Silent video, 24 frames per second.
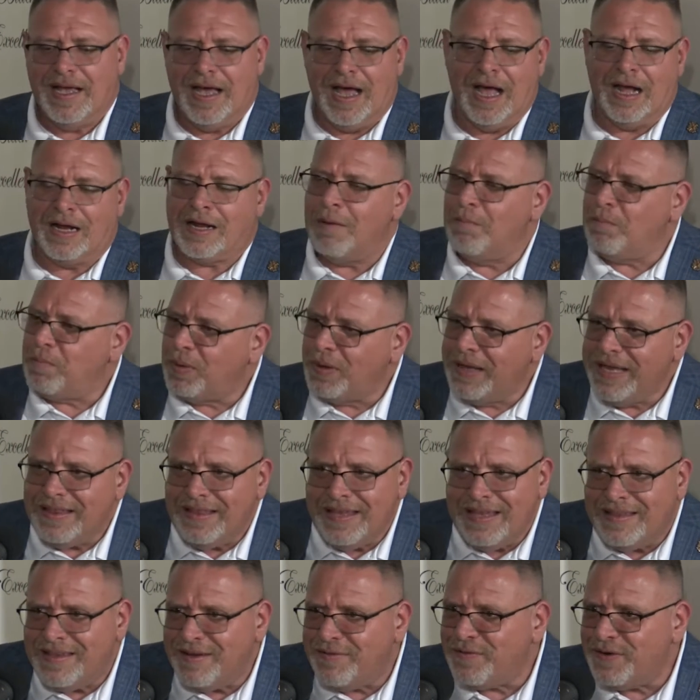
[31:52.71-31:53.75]
Uh,
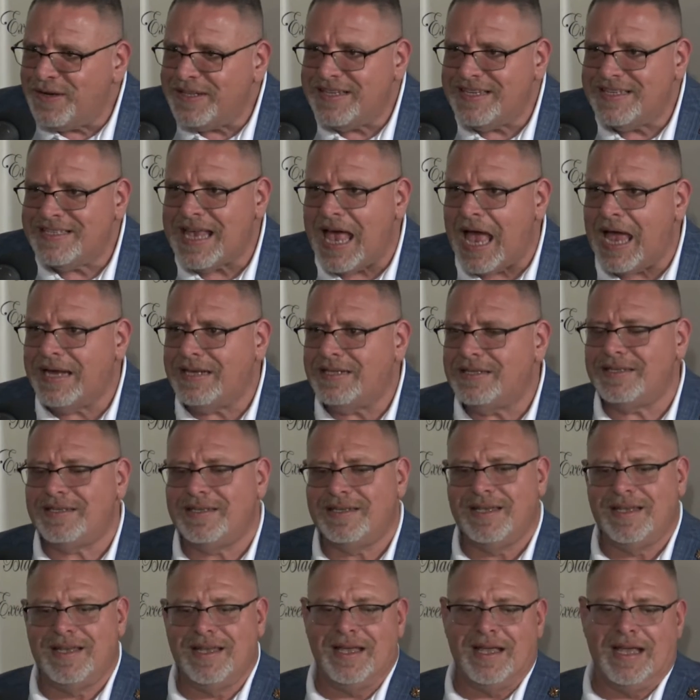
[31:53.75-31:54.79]
completely different designs.
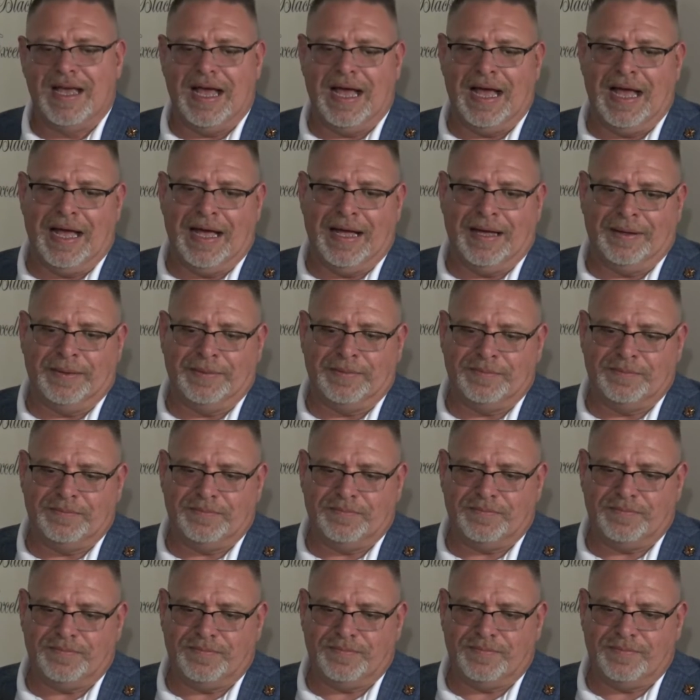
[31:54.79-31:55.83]
Um,
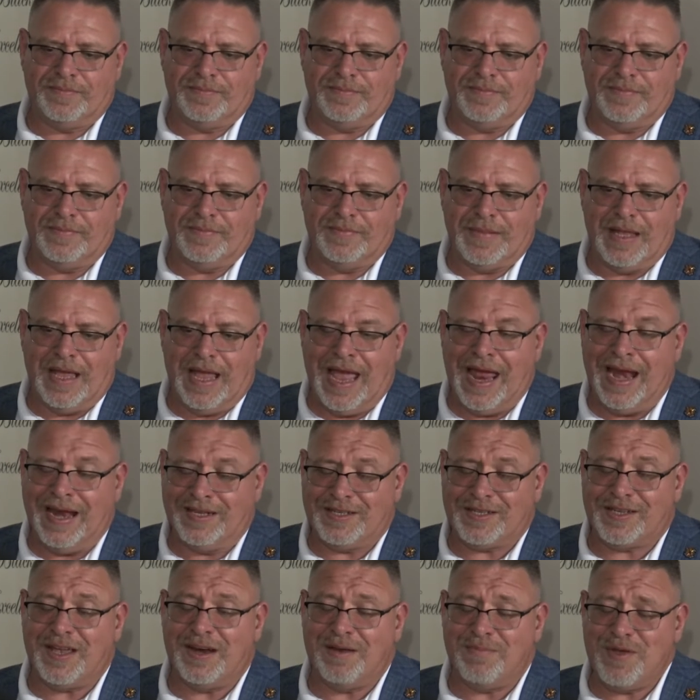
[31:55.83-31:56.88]
and
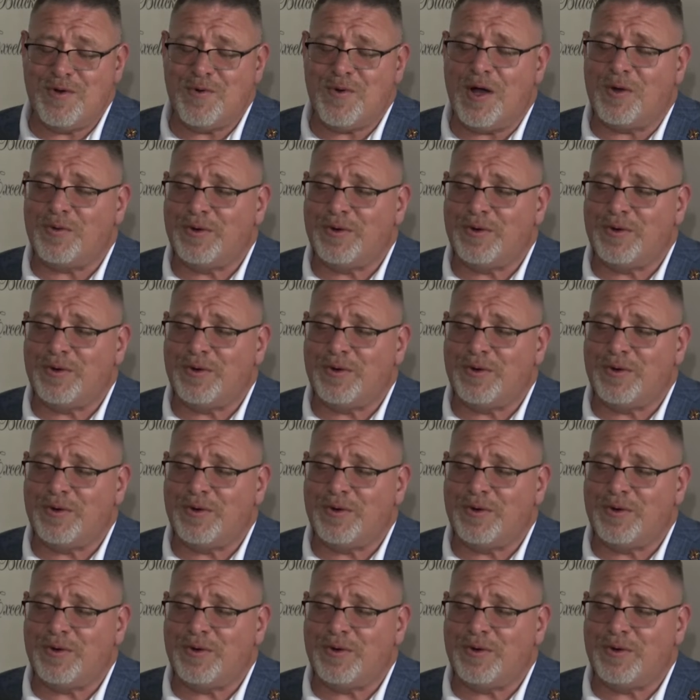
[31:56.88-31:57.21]
it's going to be well